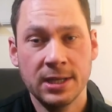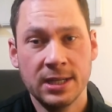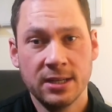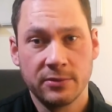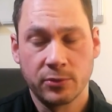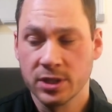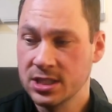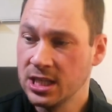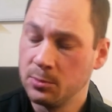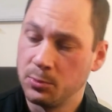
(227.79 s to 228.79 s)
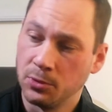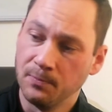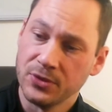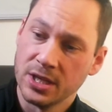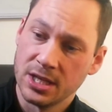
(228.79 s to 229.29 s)
For example,
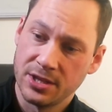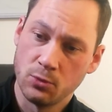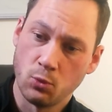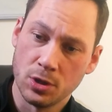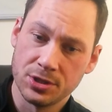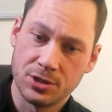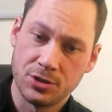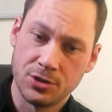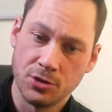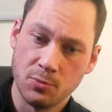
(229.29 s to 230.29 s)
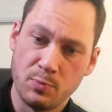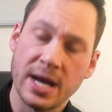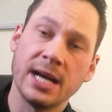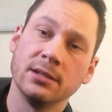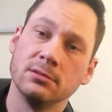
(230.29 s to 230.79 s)
they want to
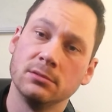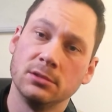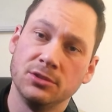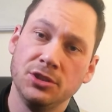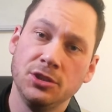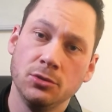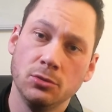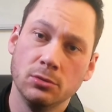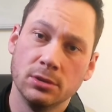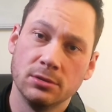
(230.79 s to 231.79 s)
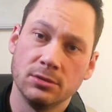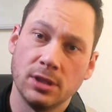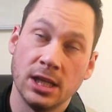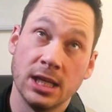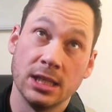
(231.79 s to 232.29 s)
ban new
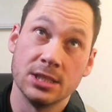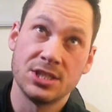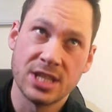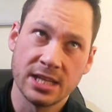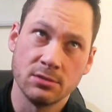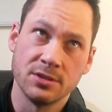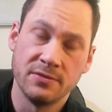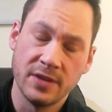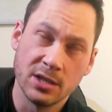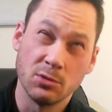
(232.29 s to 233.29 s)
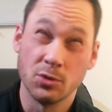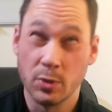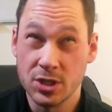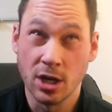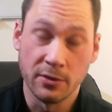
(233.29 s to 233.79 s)
uh, sales of vehicles
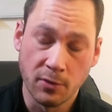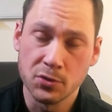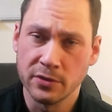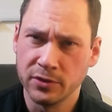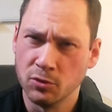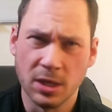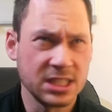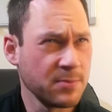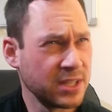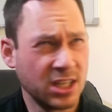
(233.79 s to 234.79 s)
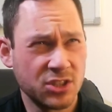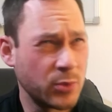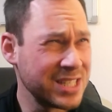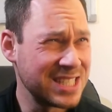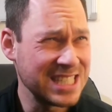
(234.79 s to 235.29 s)
which are fossil fuel by something like
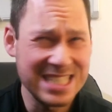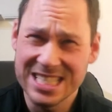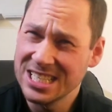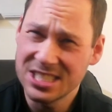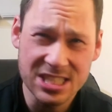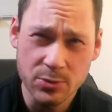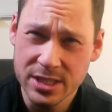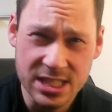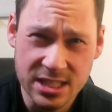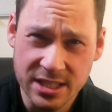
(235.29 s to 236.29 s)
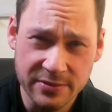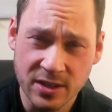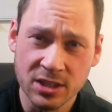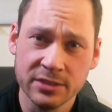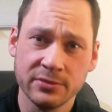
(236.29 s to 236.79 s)
2030,
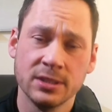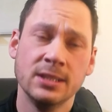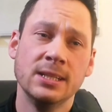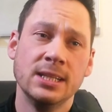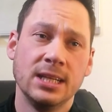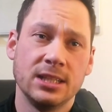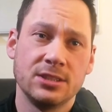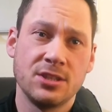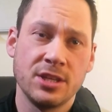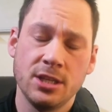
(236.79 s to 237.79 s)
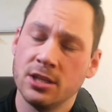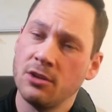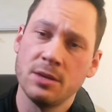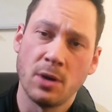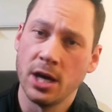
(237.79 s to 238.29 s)
2035, so that you can only
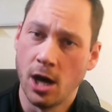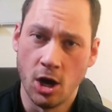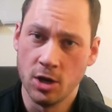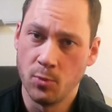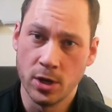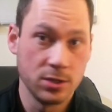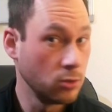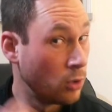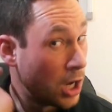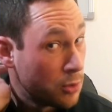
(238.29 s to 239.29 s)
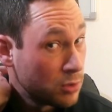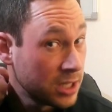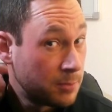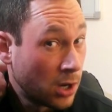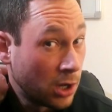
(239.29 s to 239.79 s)
buy a hybrid or only
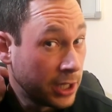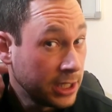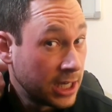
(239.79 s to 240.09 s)
buy an